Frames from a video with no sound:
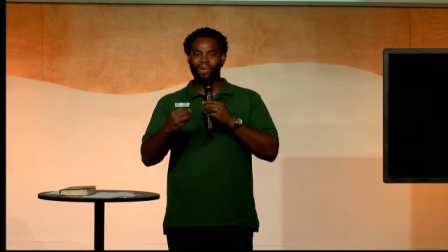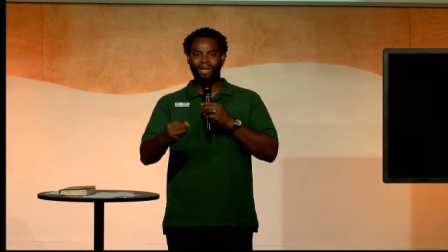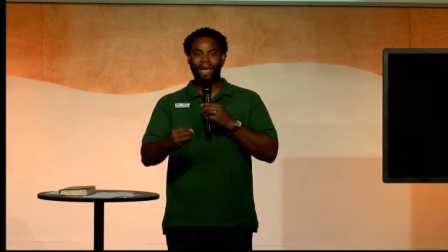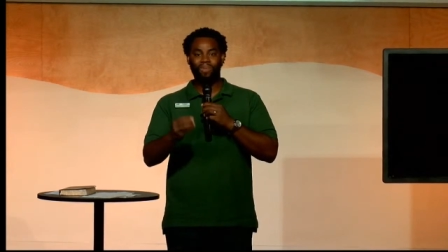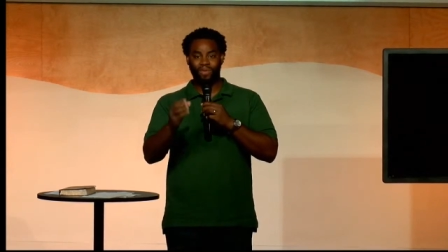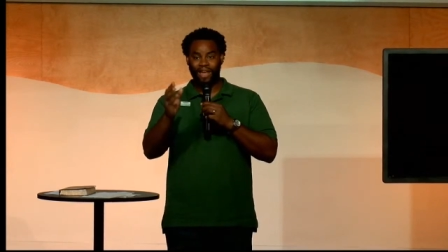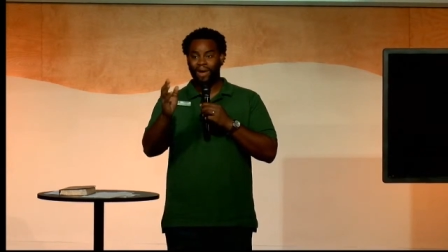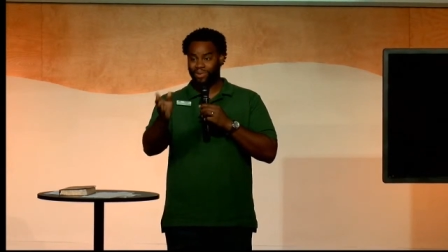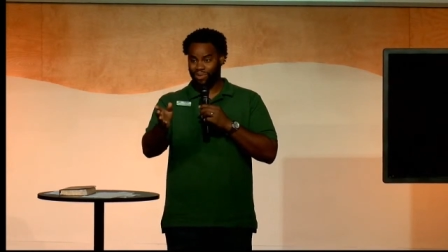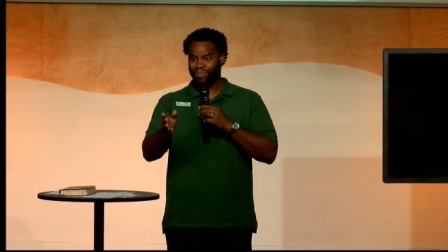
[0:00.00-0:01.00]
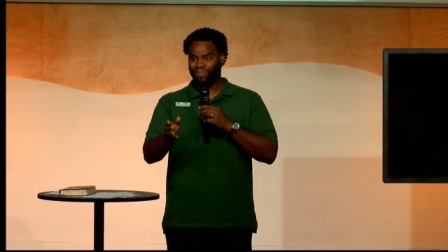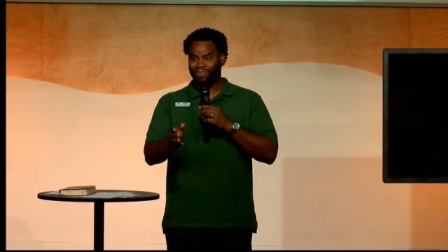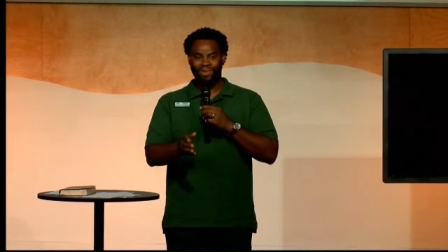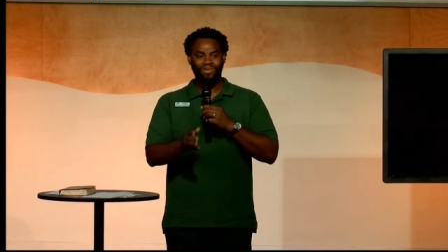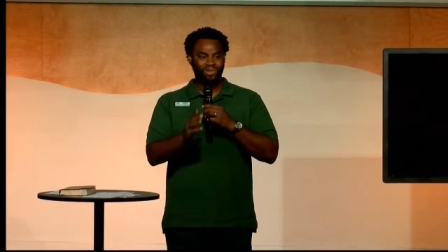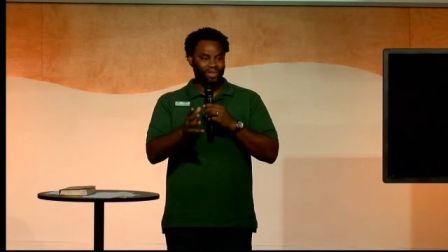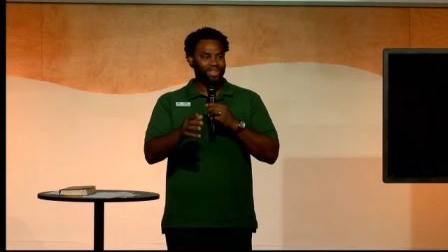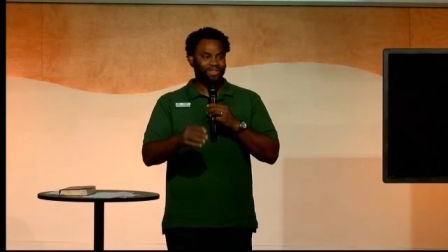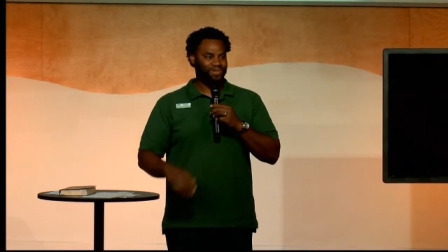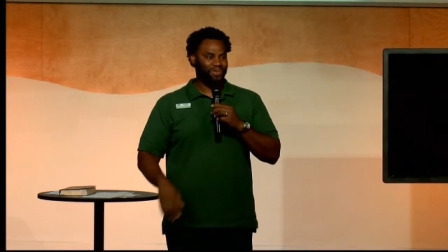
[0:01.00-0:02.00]
and online without you. So
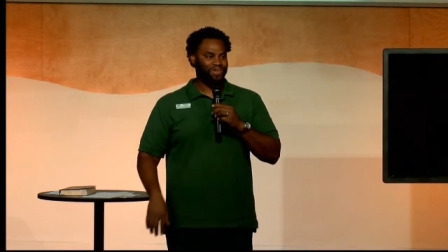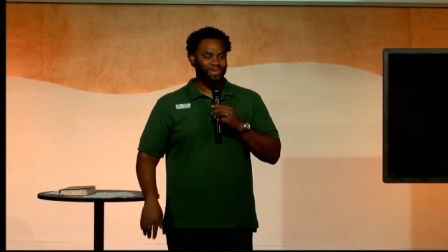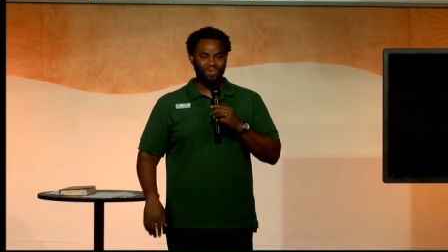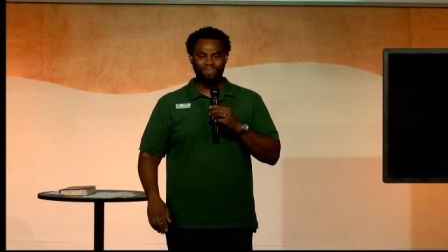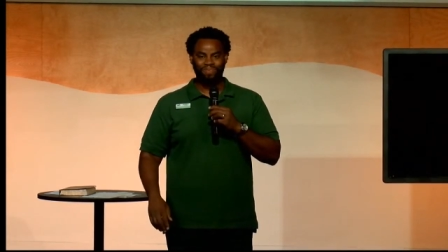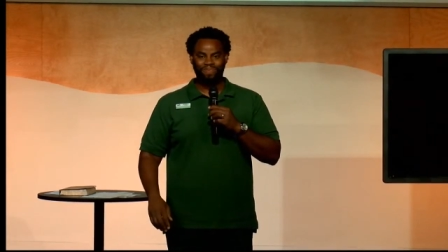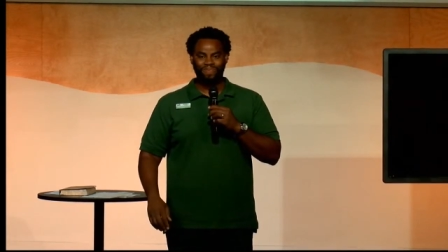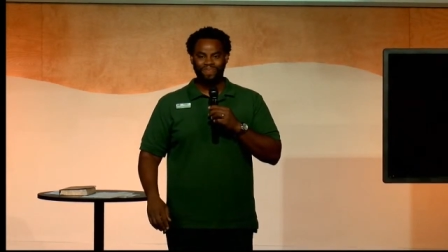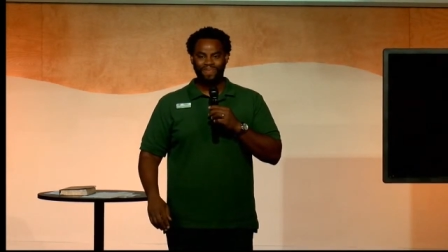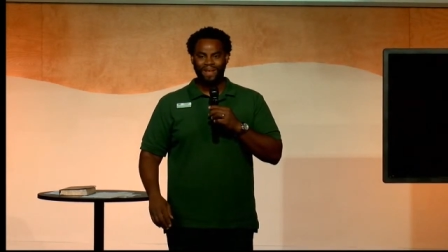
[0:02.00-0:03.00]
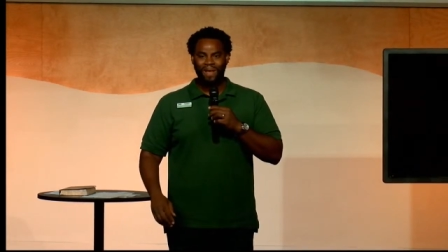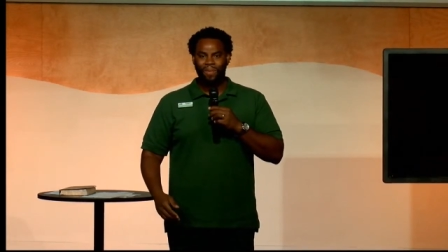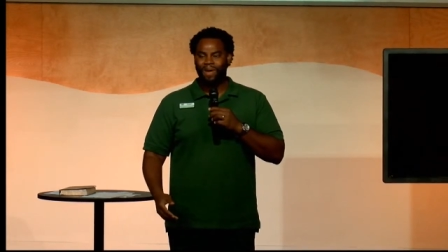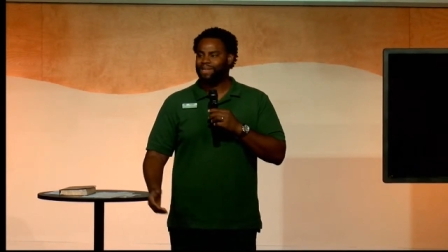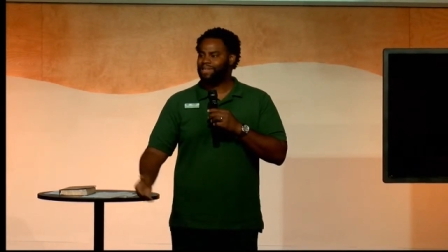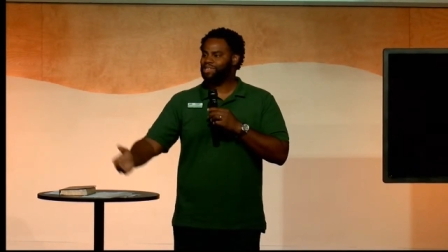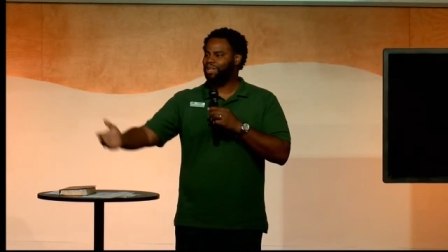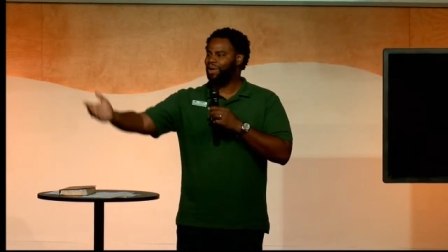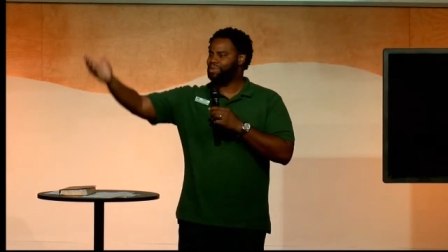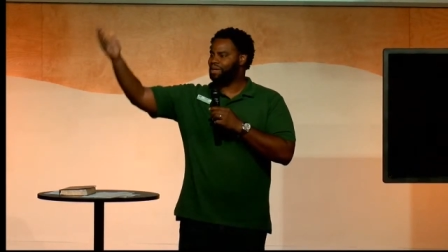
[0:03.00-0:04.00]
thank you guys for what you're doing. Well, guys, let's
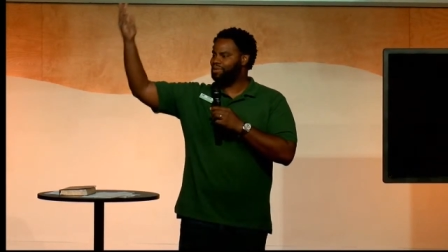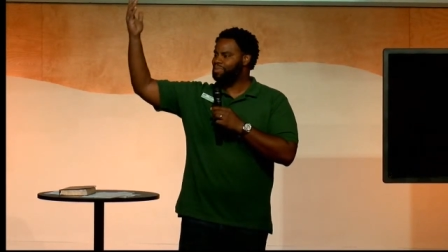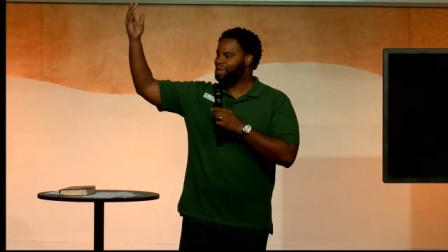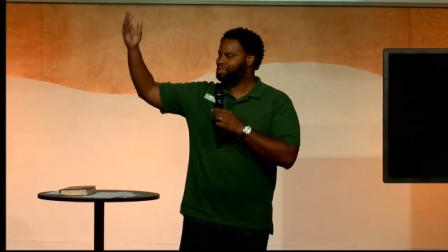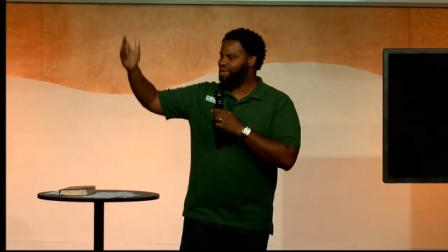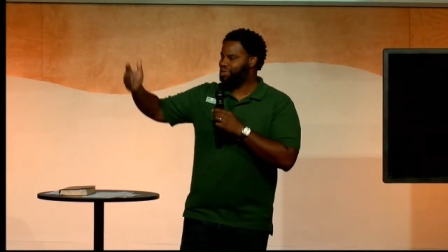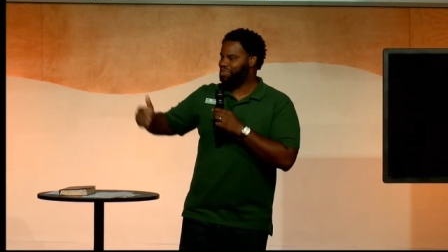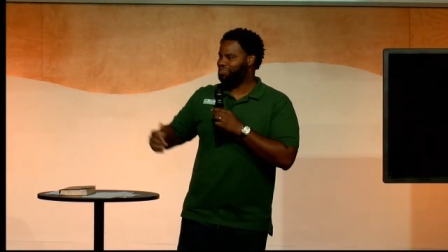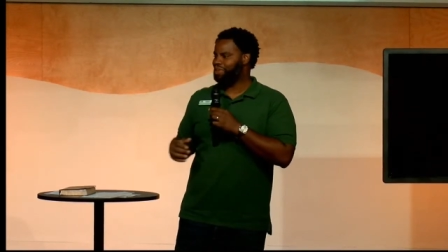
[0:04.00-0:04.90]
close out. Can you mind standing to your